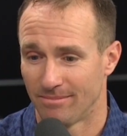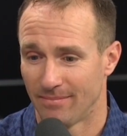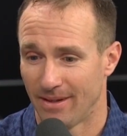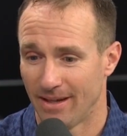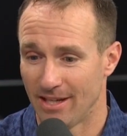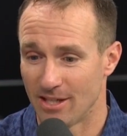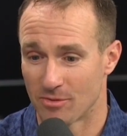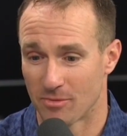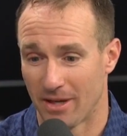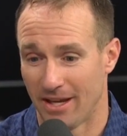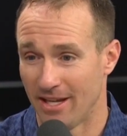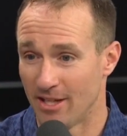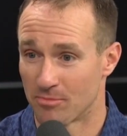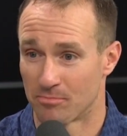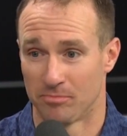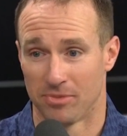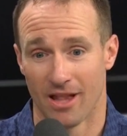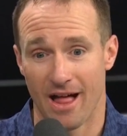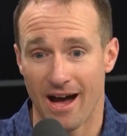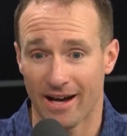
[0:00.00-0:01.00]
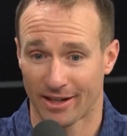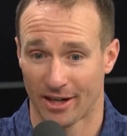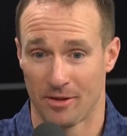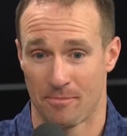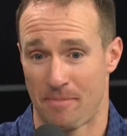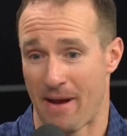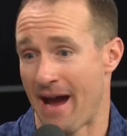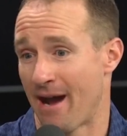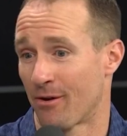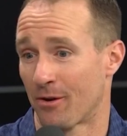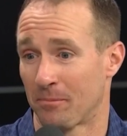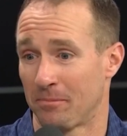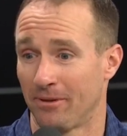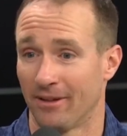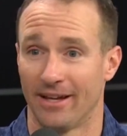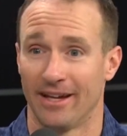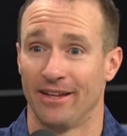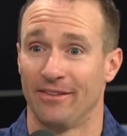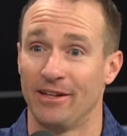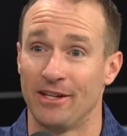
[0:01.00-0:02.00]
he's he's blocking a power
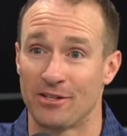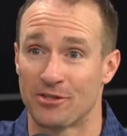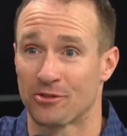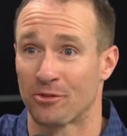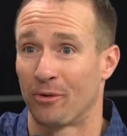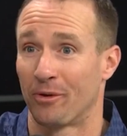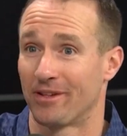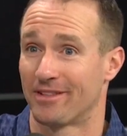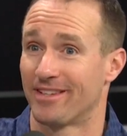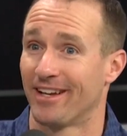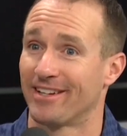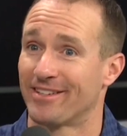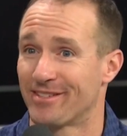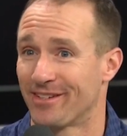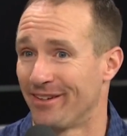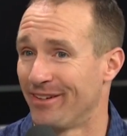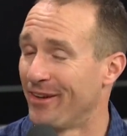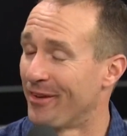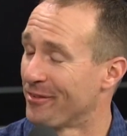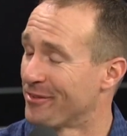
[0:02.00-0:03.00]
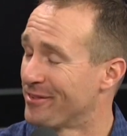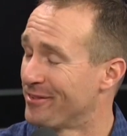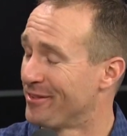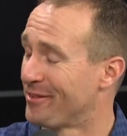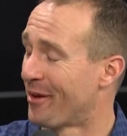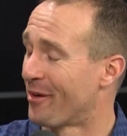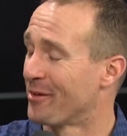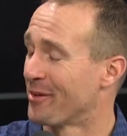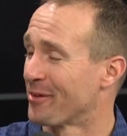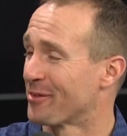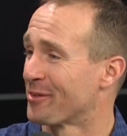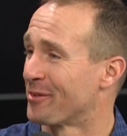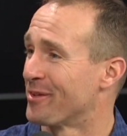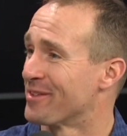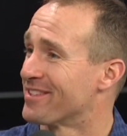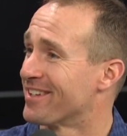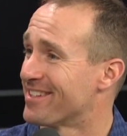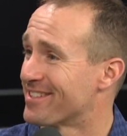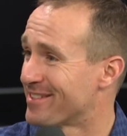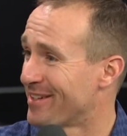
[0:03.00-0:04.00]
play and then he's throwing a touch, you know, darn near throwing a
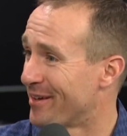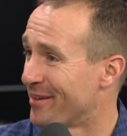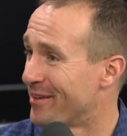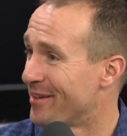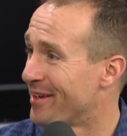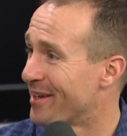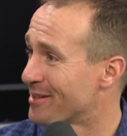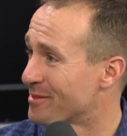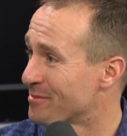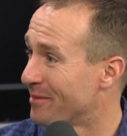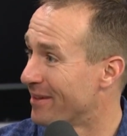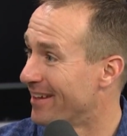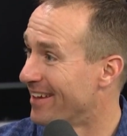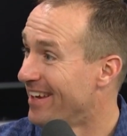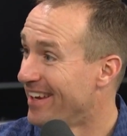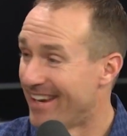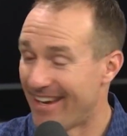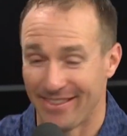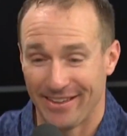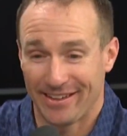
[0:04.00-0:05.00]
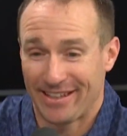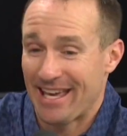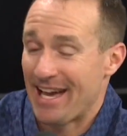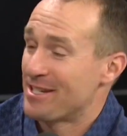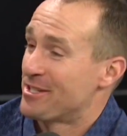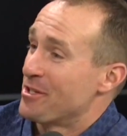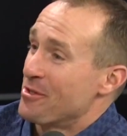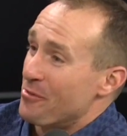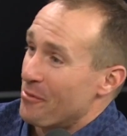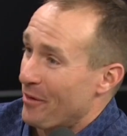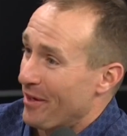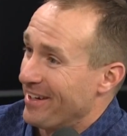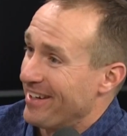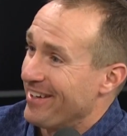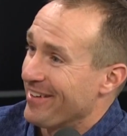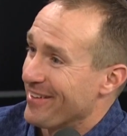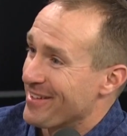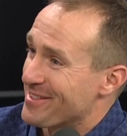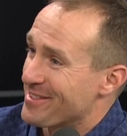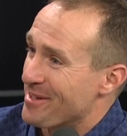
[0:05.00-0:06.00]
touchdown on the next play, it's and insane. then catching one
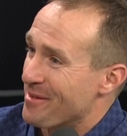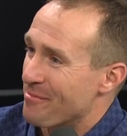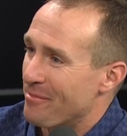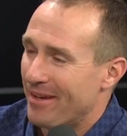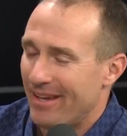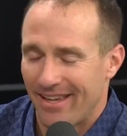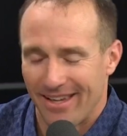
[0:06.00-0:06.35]
here at some.